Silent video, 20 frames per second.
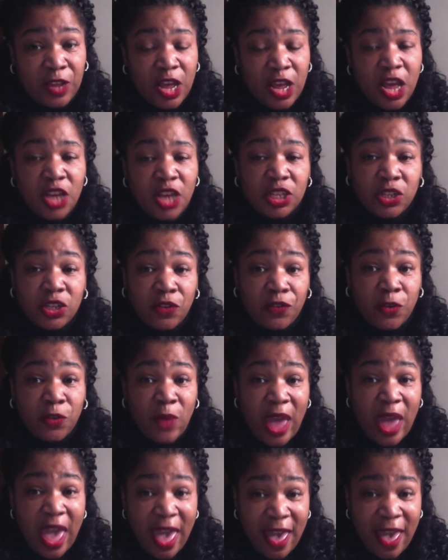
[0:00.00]
So if you
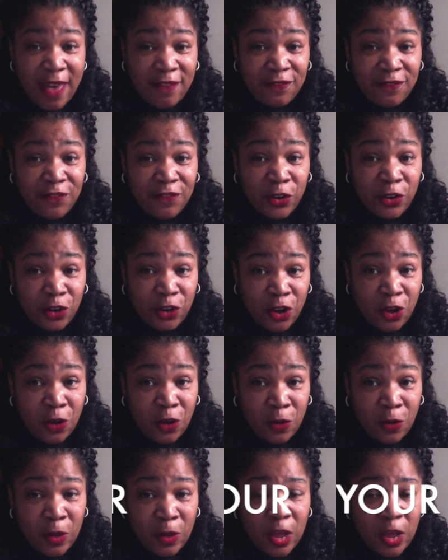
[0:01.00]
have
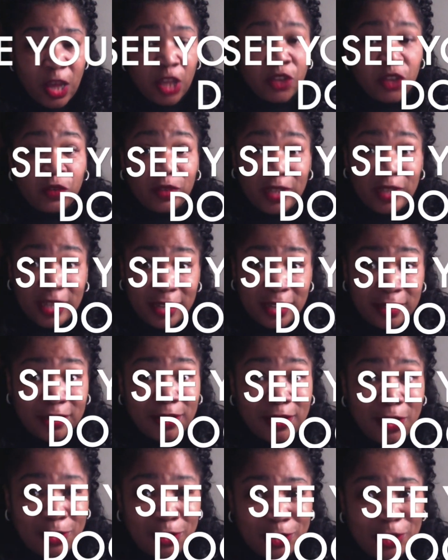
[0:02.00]
vertigo, you need to
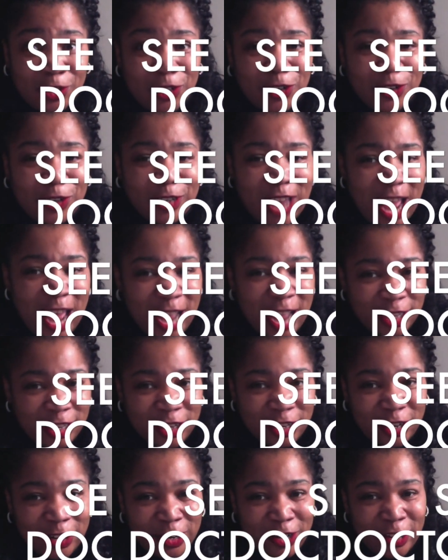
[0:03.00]
go to your
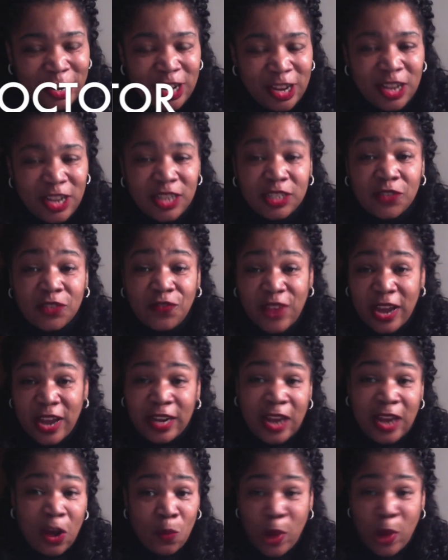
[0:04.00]
doctor to
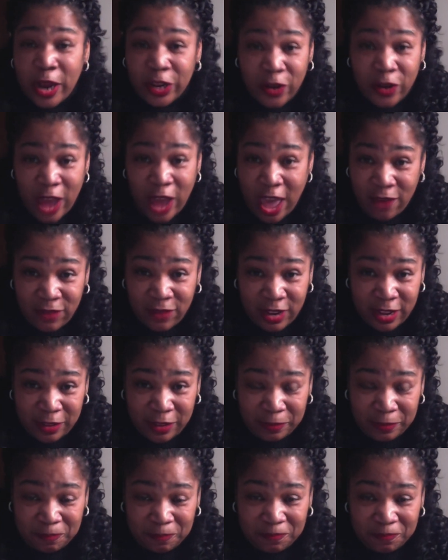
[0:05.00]
find out why you're having it.
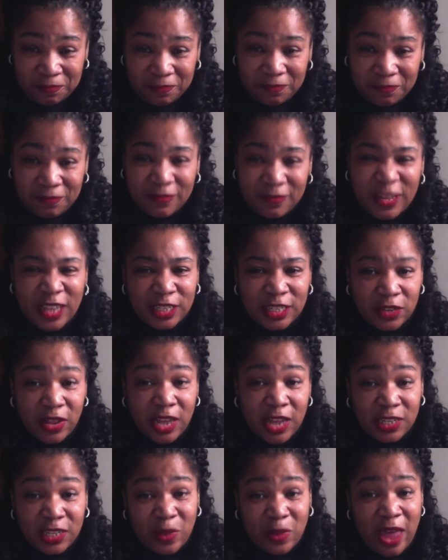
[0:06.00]
And so
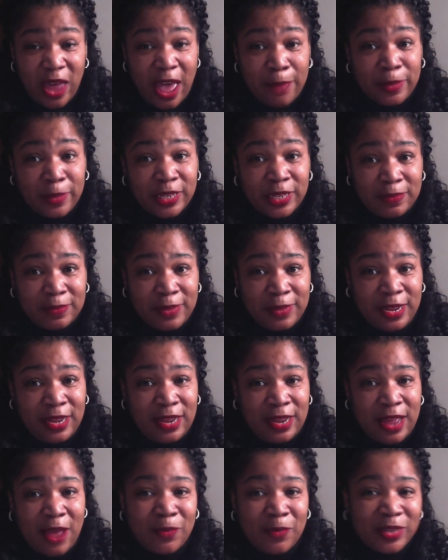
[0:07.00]
that's what happened to me.
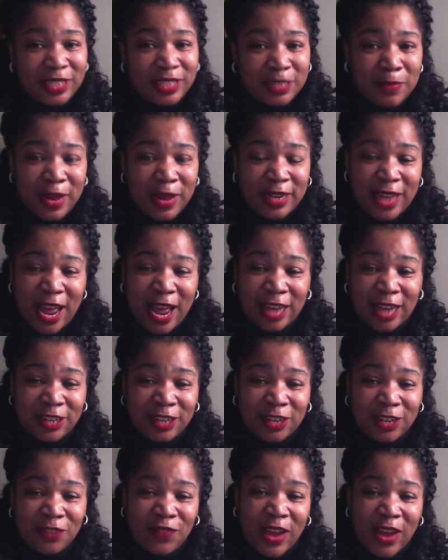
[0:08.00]
I went to my
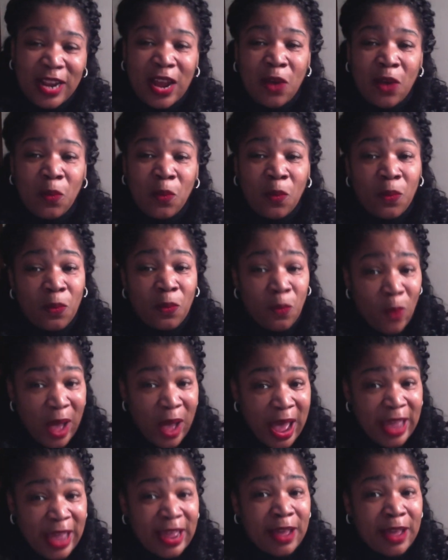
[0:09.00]
doctor to find out why I'm